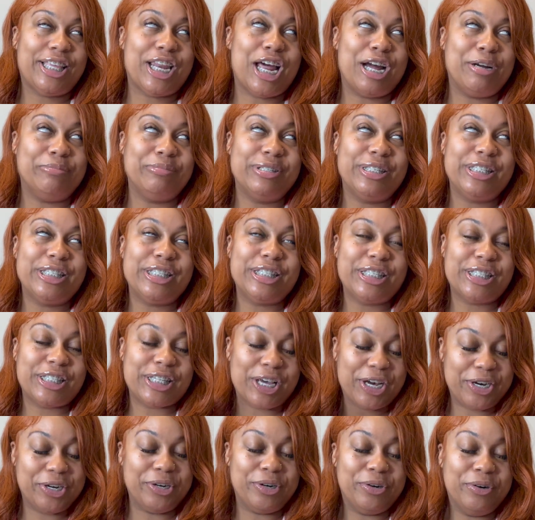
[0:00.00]
I'm
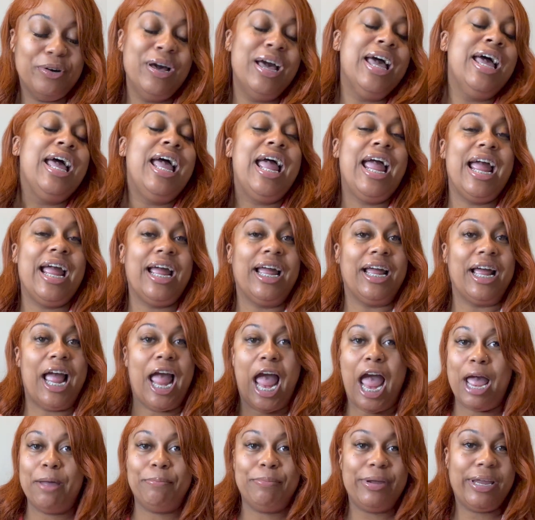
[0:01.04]
so eh,
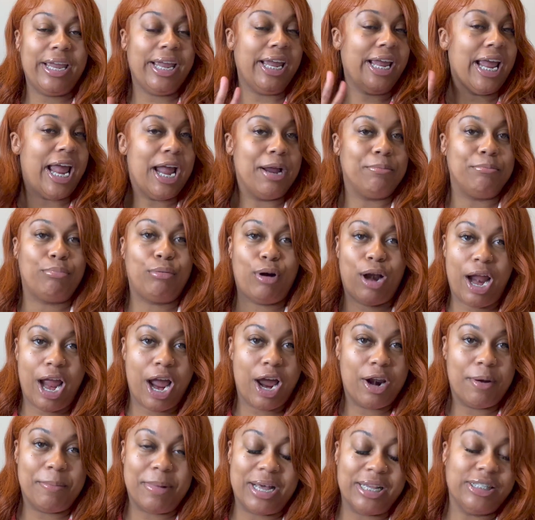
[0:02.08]
happy and
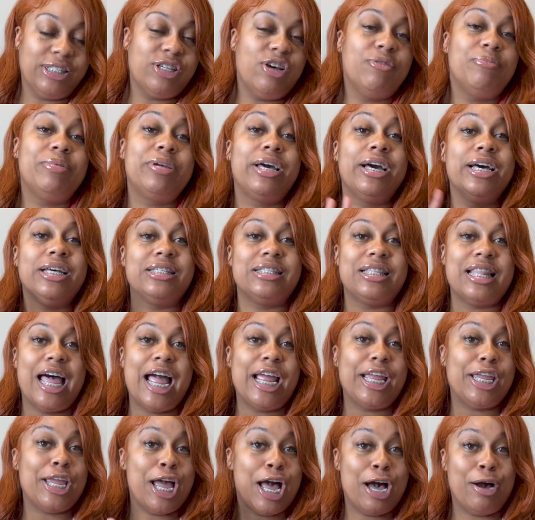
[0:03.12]
proud of myself because
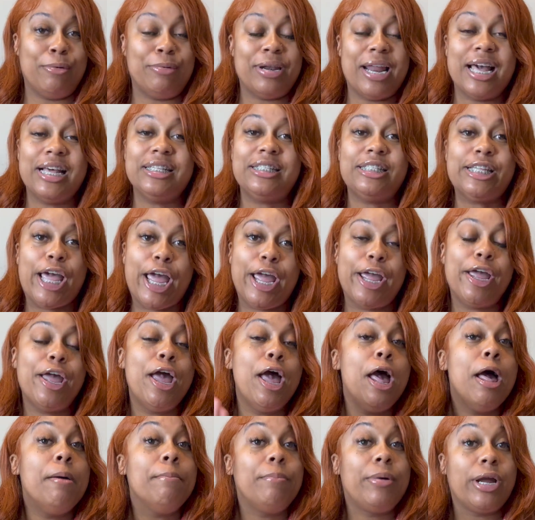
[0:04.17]
like y'all, when I say
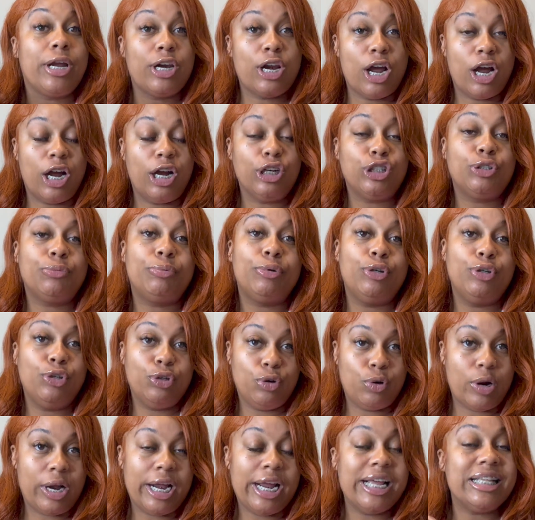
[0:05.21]
being an
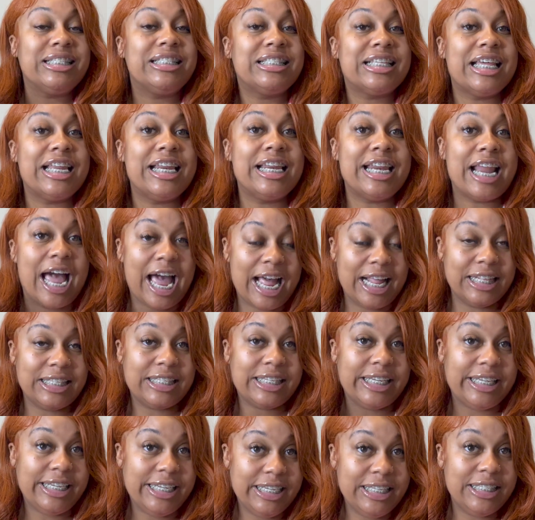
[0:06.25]
entrepreneur is not
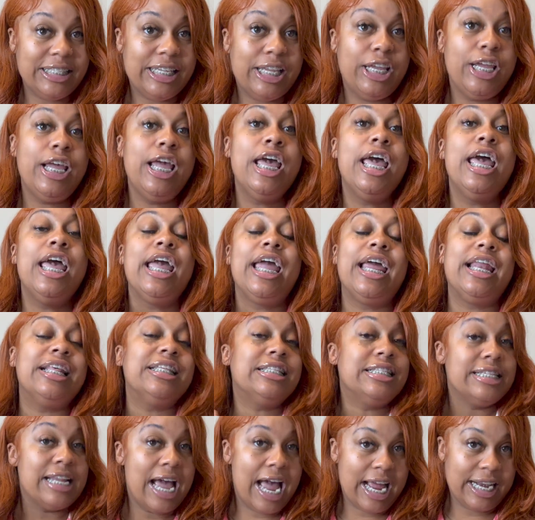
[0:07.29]
easy, it
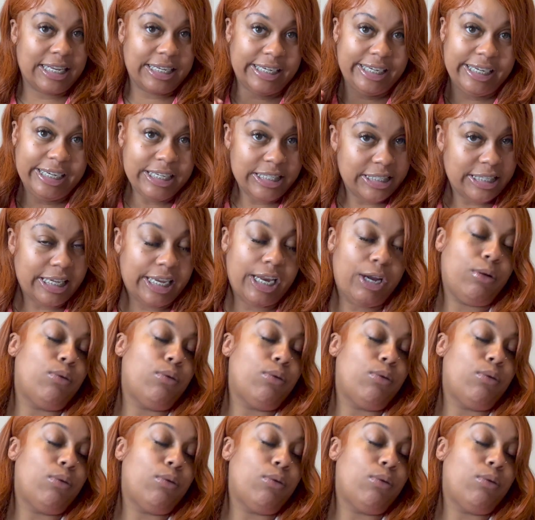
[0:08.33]
is not easy.